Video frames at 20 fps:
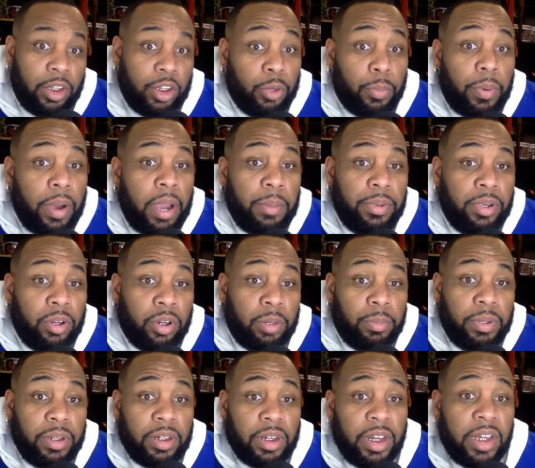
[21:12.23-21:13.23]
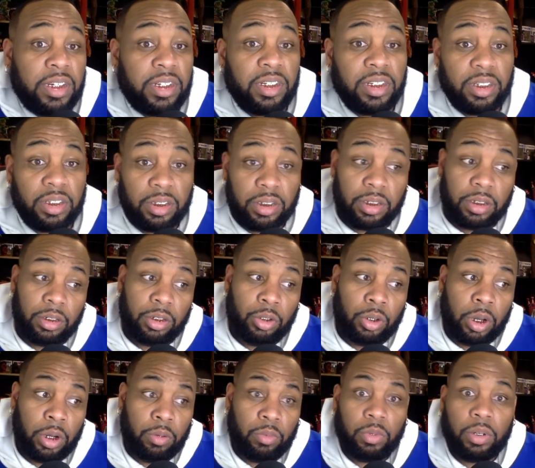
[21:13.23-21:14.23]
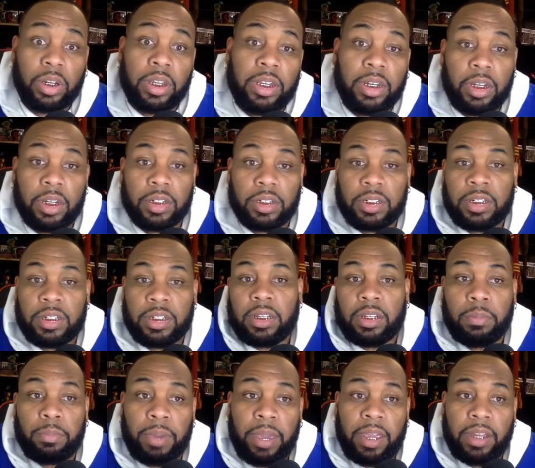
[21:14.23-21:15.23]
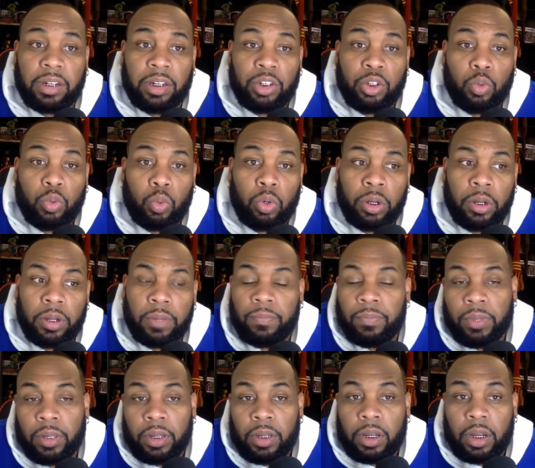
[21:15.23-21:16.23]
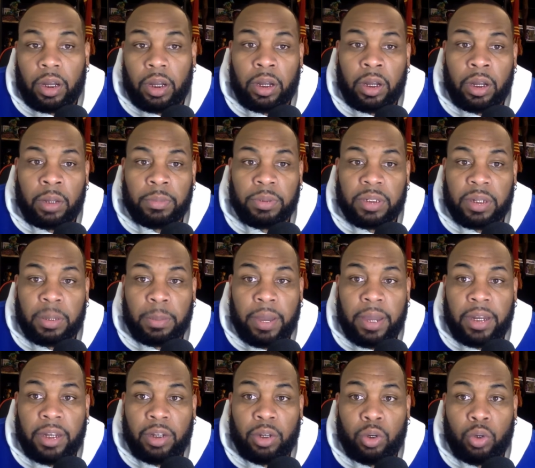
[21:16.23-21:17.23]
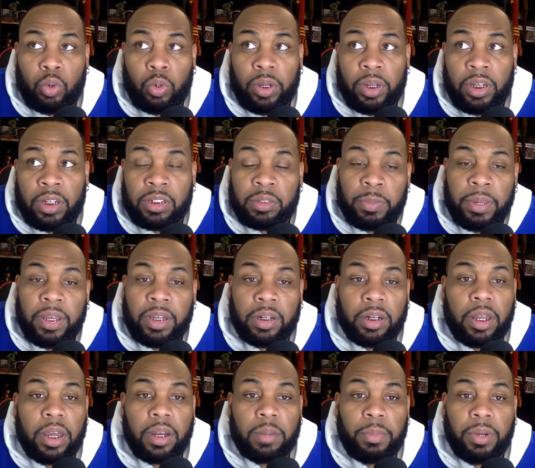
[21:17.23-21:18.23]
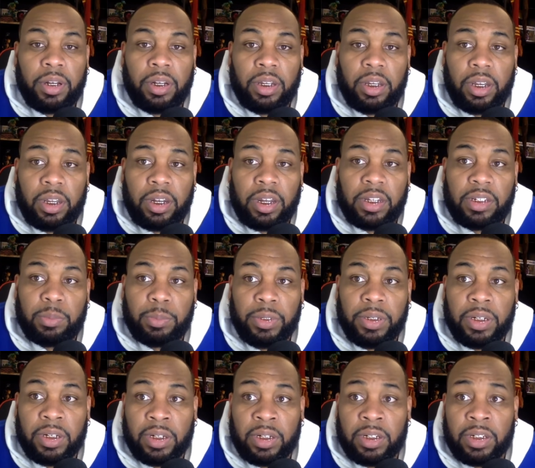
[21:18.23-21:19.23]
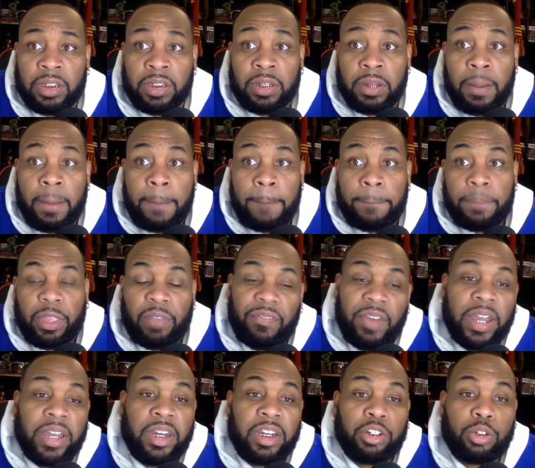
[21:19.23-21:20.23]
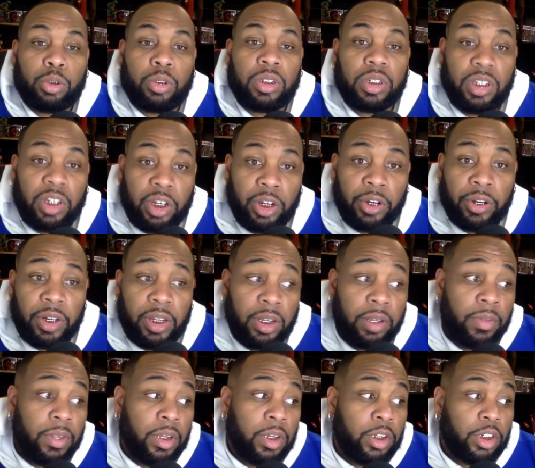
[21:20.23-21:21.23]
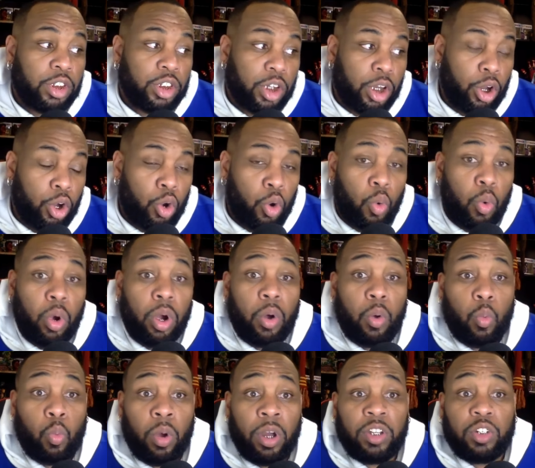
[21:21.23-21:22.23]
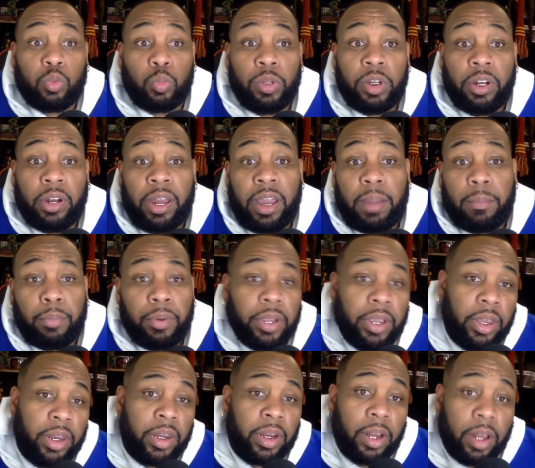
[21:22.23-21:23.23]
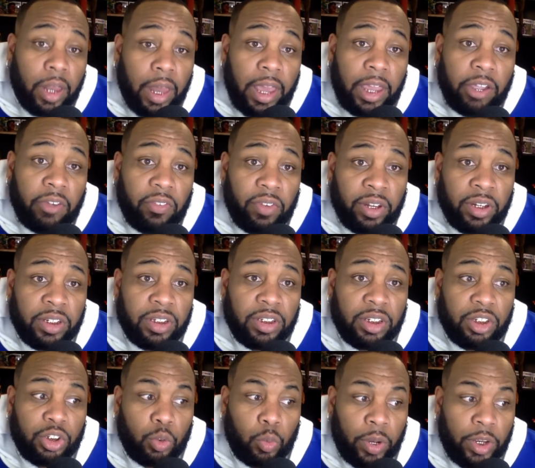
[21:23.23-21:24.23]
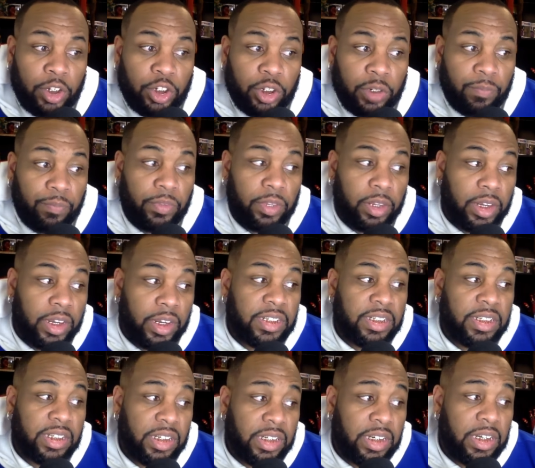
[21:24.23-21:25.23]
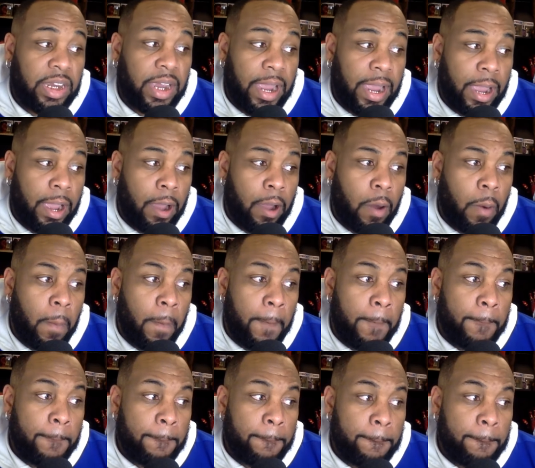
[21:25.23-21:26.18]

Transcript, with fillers: you're probably going to be less, you know, lenient to take them back than you would um somebody who is making a lot of money. And that's because the financial security. So once we are not bringing in a life in this situation, let's see how